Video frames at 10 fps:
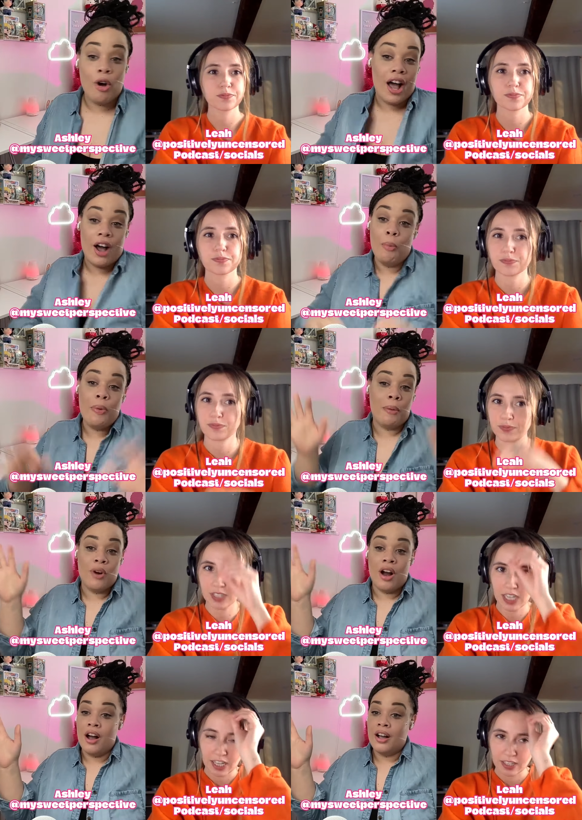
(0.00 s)
Speaker 1: I hope I
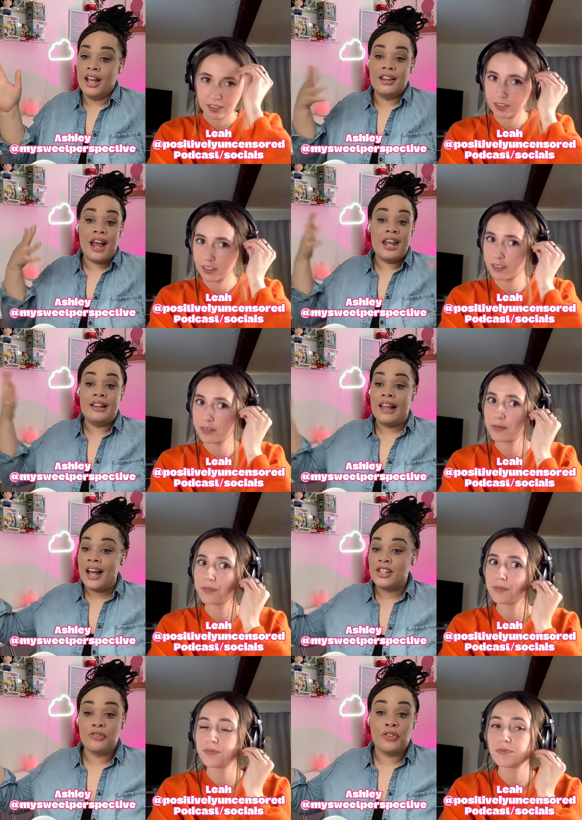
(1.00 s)
hope I'm wrong in that
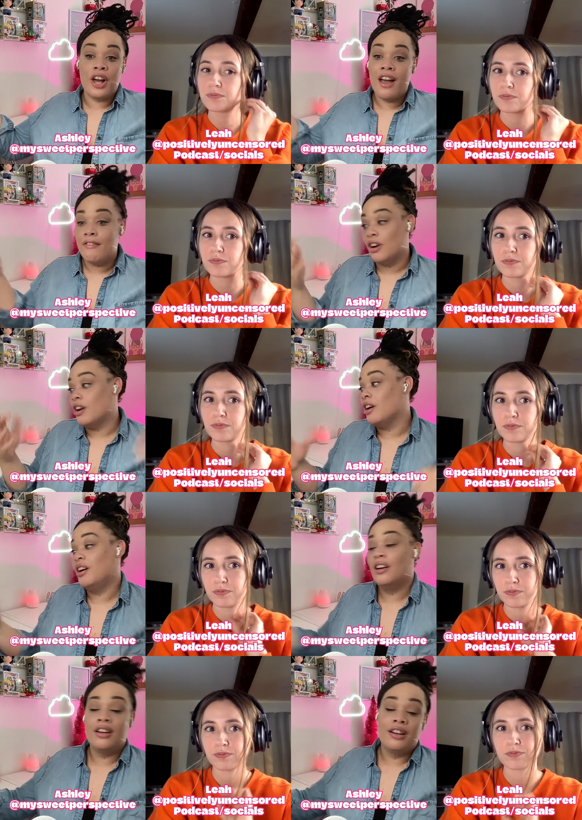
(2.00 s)
it lasts
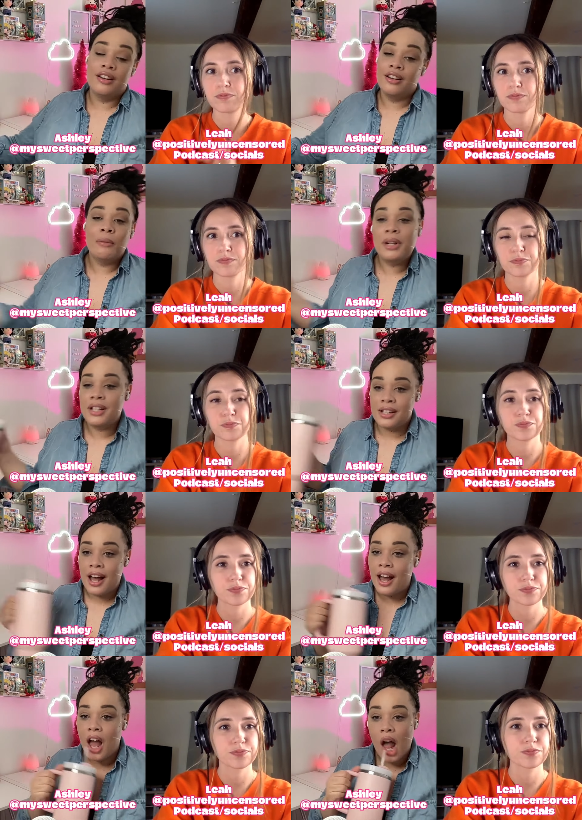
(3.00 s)
forever,
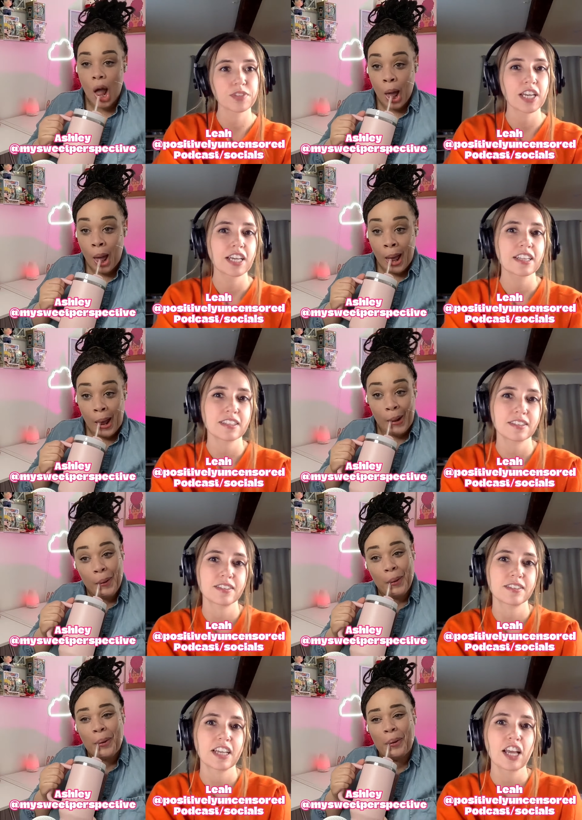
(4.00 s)
but it's not.
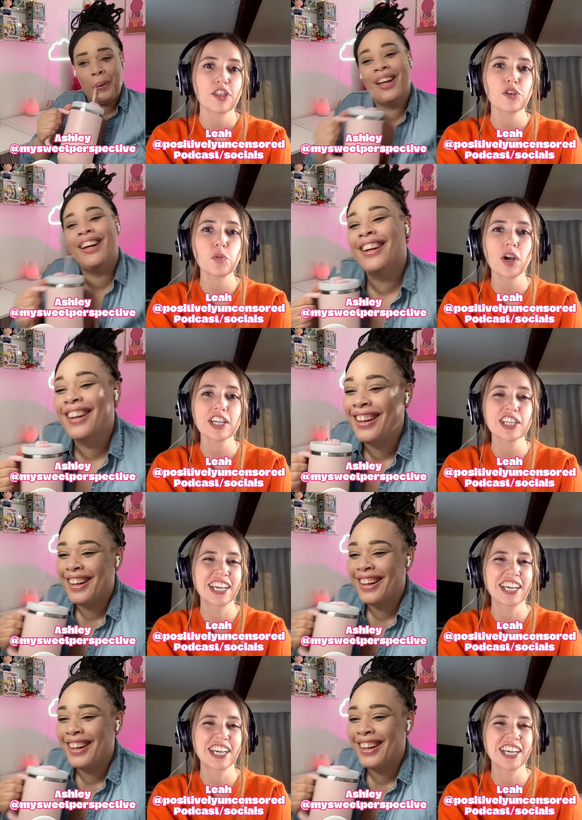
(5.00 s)
Speaker 2: The one